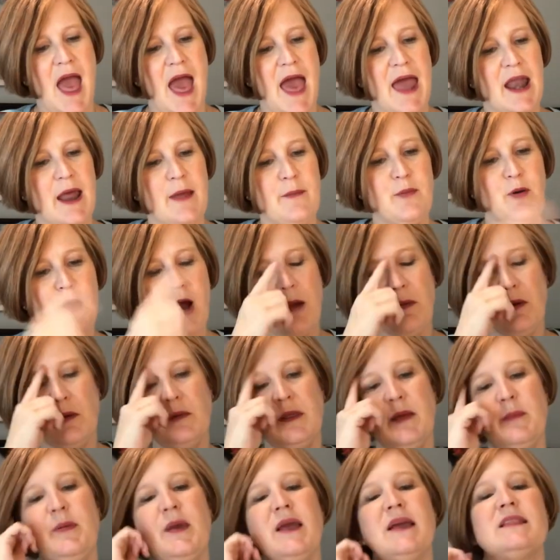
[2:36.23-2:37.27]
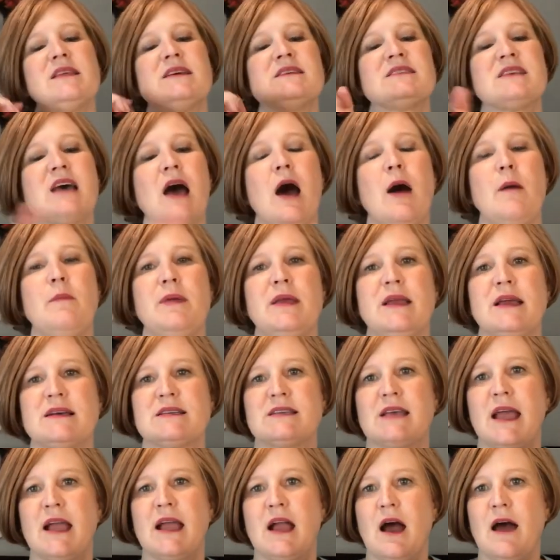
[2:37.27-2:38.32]
And I probably picked this up
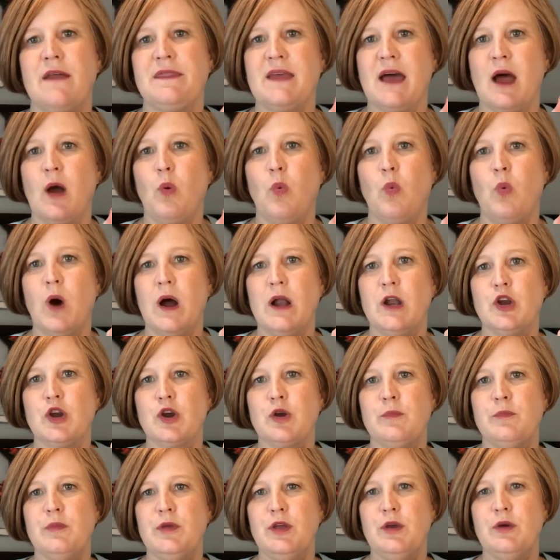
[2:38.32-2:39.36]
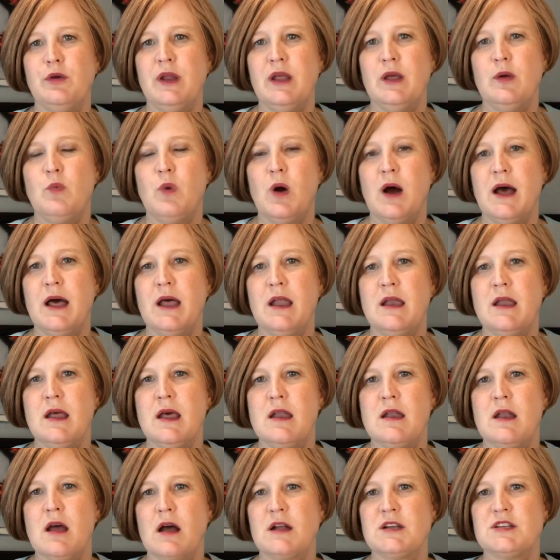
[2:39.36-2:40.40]
because I got that Wonder Beauty one
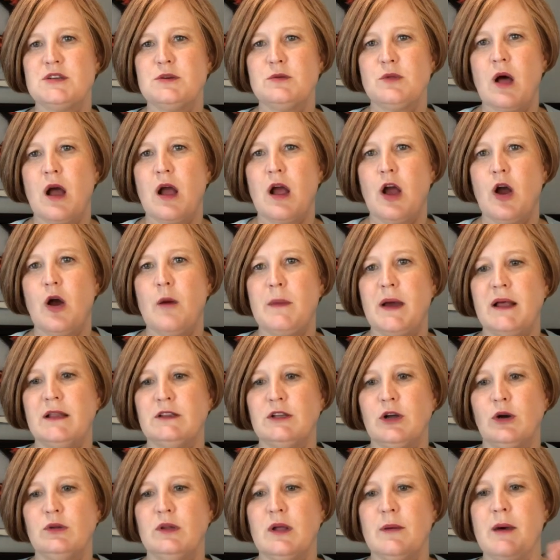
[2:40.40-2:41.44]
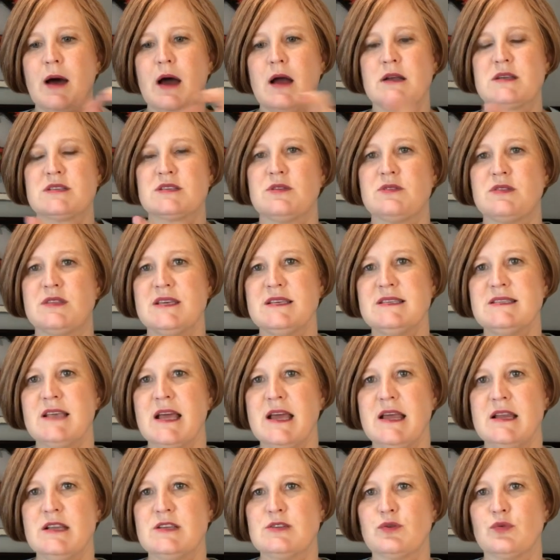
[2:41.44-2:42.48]
not too long ago in my Lola box. So this
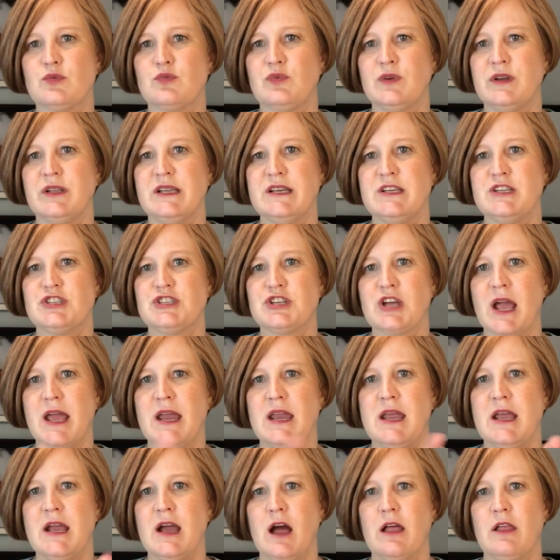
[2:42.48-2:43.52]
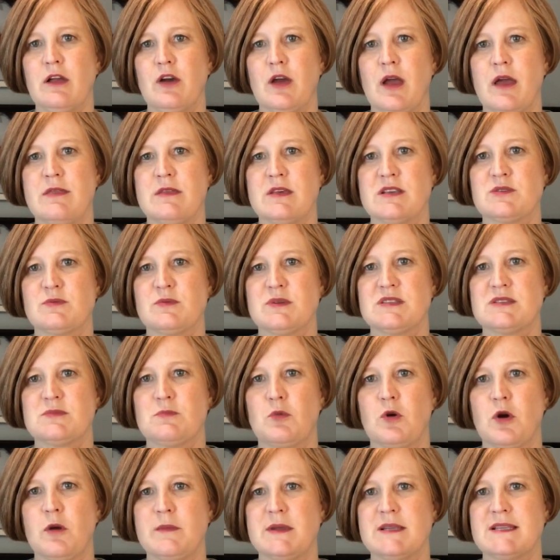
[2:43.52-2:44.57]
side is a really shiny color, and this one's
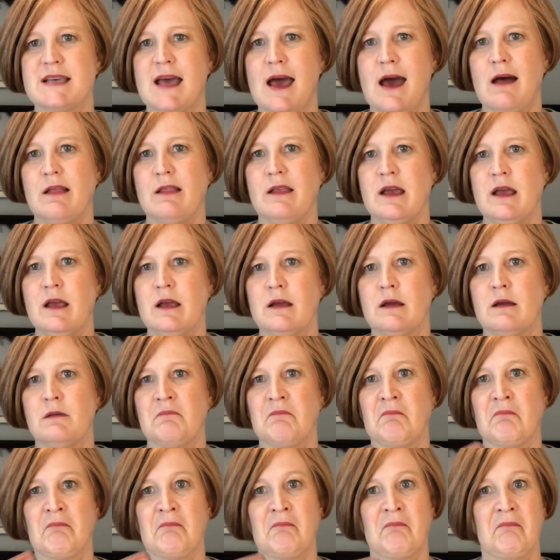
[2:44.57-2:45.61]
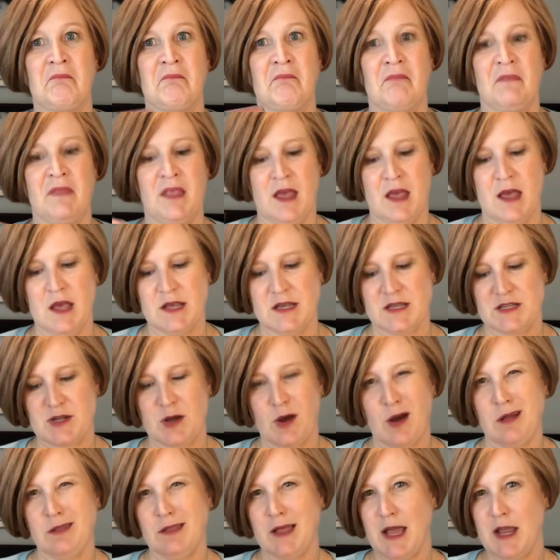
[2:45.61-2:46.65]
more metallic. So
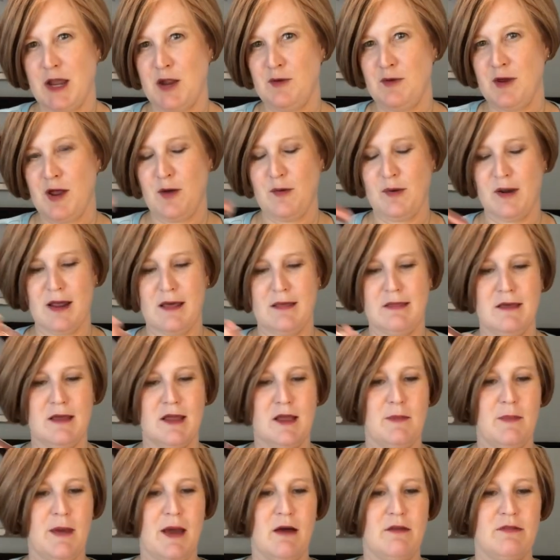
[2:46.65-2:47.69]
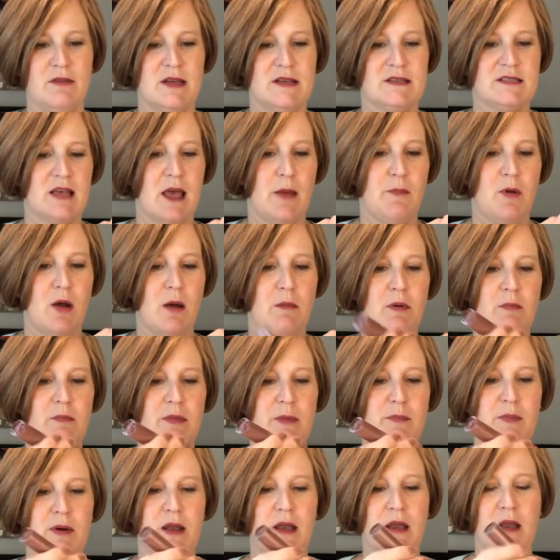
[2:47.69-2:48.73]
I'll let you know what I think about this. I
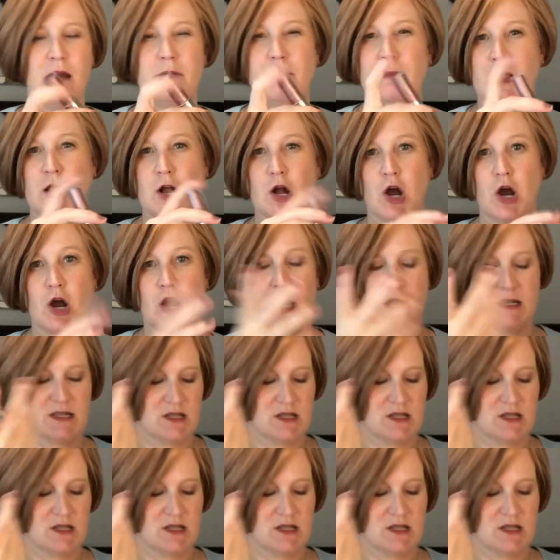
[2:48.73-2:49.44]
probably put it in my cart